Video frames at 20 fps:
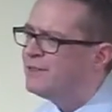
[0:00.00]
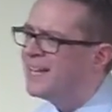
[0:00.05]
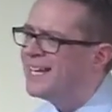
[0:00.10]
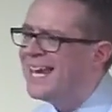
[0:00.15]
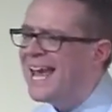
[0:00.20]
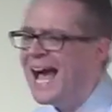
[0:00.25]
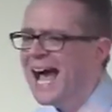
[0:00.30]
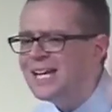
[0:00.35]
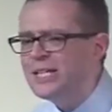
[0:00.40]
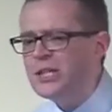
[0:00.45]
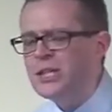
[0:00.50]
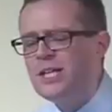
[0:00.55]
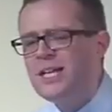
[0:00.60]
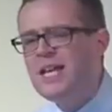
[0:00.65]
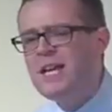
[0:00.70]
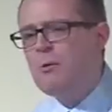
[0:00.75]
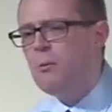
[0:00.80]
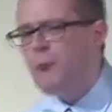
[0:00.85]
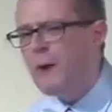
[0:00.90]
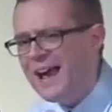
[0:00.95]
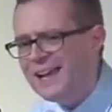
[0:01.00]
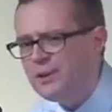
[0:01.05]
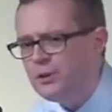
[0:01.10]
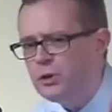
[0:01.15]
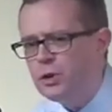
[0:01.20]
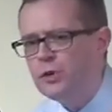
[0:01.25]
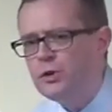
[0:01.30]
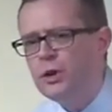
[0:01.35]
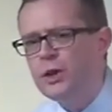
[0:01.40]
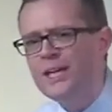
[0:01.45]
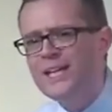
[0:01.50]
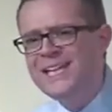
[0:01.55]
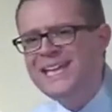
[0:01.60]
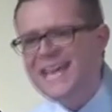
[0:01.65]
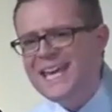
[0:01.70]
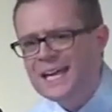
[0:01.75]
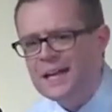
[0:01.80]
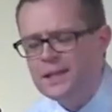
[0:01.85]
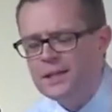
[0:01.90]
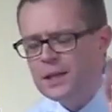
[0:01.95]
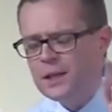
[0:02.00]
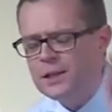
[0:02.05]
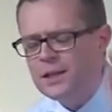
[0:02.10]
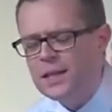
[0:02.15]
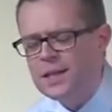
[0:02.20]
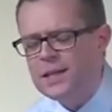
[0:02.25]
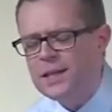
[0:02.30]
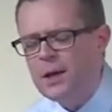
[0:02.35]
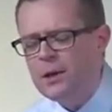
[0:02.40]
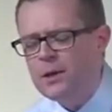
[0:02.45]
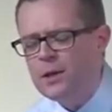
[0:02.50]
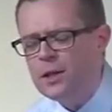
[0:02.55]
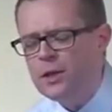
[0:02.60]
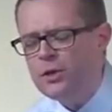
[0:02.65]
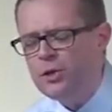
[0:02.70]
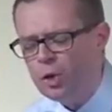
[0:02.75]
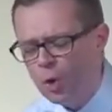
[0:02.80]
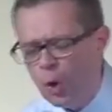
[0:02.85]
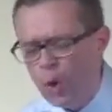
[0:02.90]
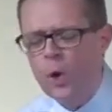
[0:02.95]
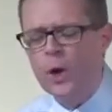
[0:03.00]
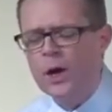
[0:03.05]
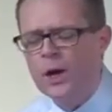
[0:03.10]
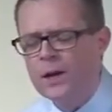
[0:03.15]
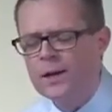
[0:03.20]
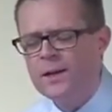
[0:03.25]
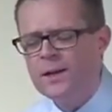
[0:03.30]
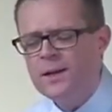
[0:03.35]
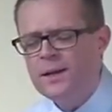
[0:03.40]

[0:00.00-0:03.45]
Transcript: that he actually went to the gate, the, the, the, the door,